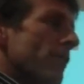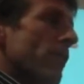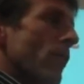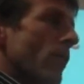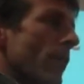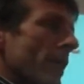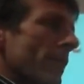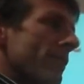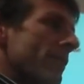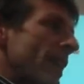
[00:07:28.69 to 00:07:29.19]

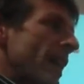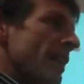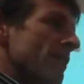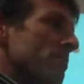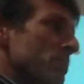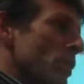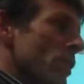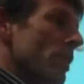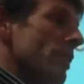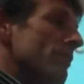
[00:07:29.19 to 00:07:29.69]

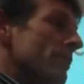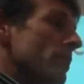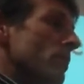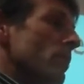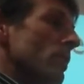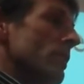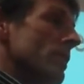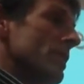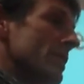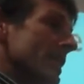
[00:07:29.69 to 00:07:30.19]
£45 for
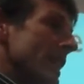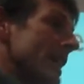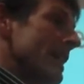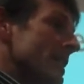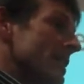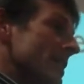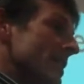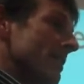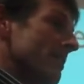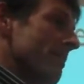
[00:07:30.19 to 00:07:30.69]
one
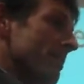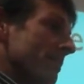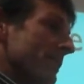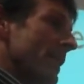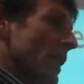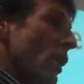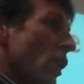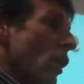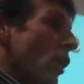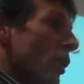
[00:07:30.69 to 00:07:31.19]
session,
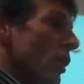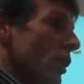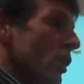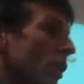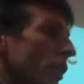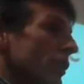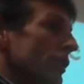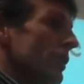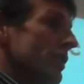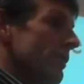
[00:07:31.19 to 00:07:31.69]
or
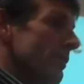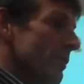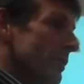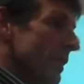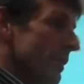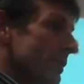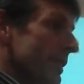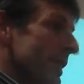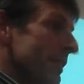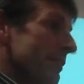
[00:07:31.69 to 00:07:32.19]

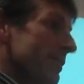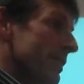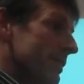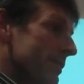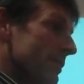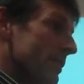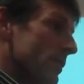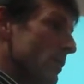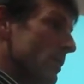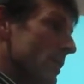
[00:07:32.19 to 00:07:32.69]
£150 for
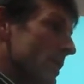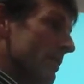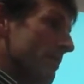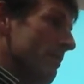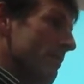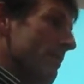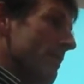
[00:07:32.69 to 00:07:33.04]
4.